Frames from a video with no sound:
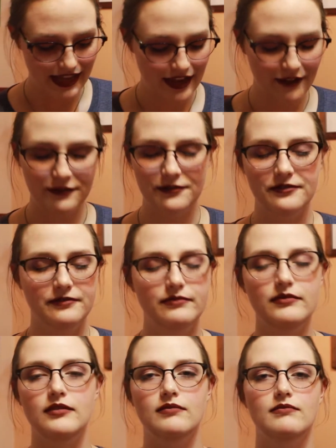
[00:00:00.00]
If
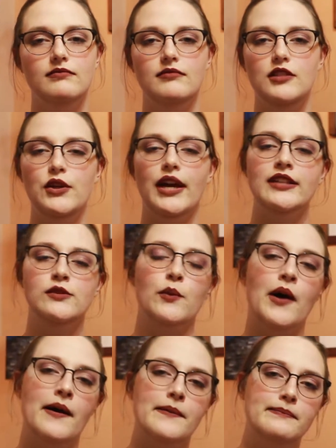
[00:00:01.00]
you guys
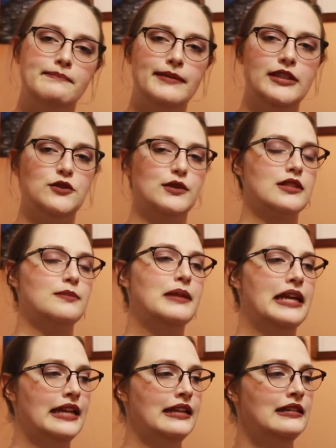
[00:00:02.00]
want me to
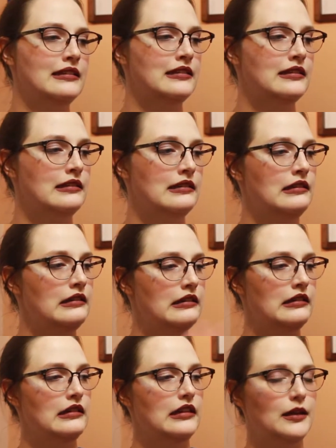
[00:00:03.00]
explain,
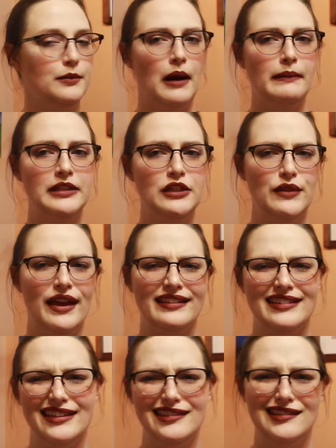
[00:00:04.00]
I'll probably do that in
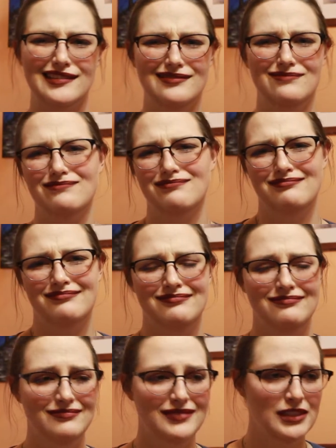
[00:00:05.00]
like
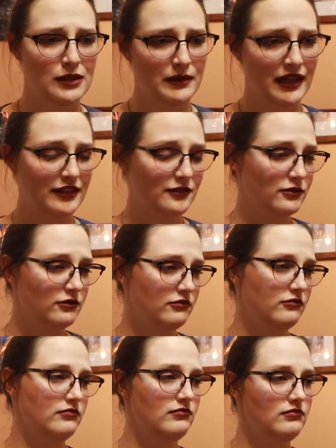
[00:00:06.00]
some kind of
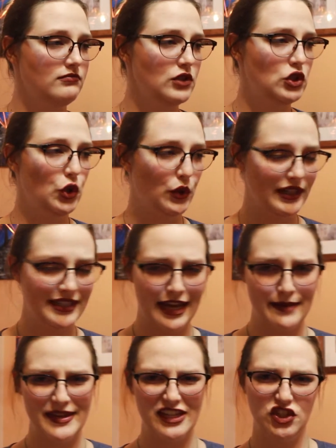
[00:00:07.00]
story
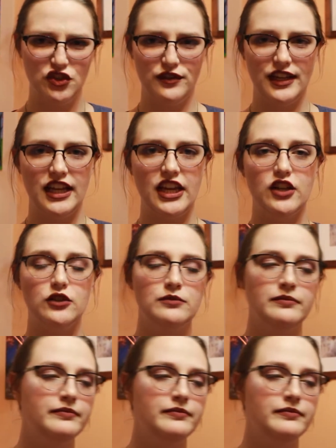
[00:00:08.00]
time-ish video